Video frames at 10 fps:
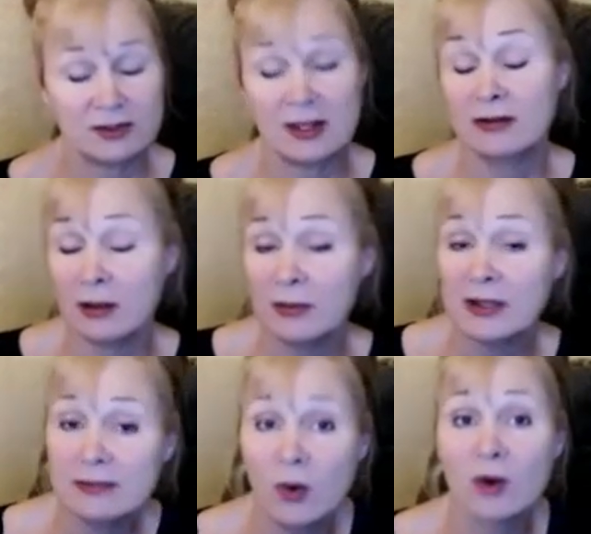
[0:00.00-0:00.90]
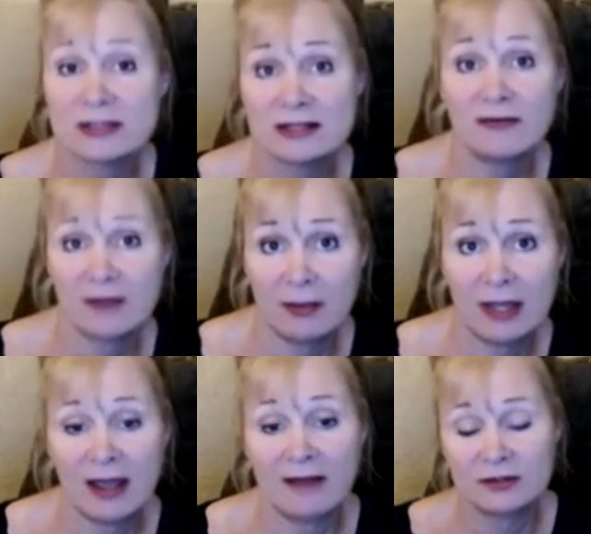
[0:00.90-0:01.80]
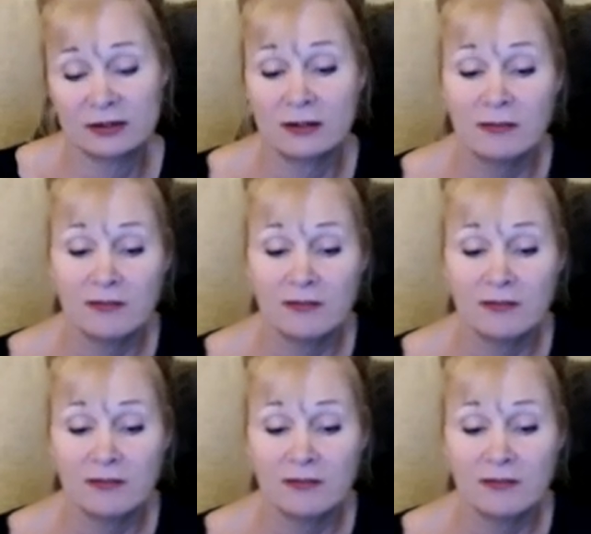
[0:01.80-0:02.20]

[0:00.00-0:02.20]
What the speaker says: Now there'll be more stuff coming after